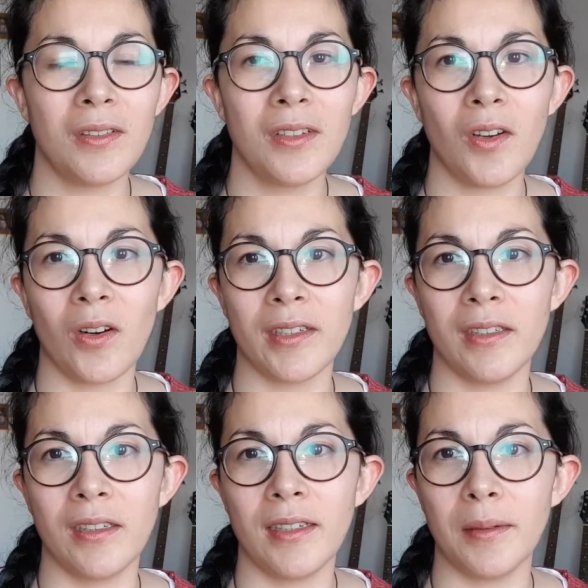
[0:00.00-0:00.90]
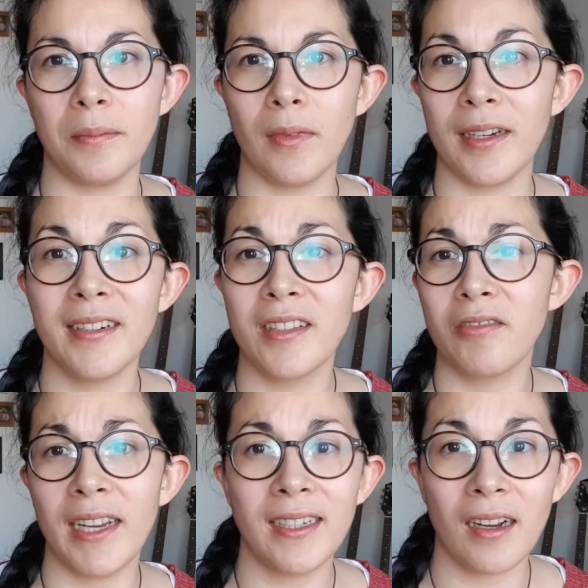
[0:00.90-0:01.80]
gone under the
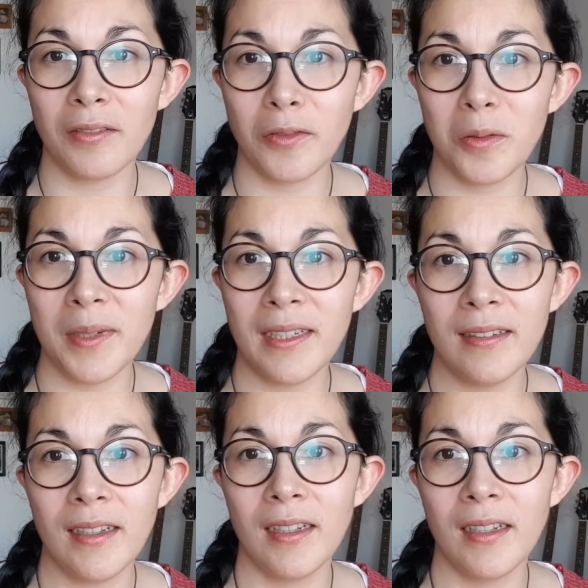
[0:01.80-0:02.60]
radar for me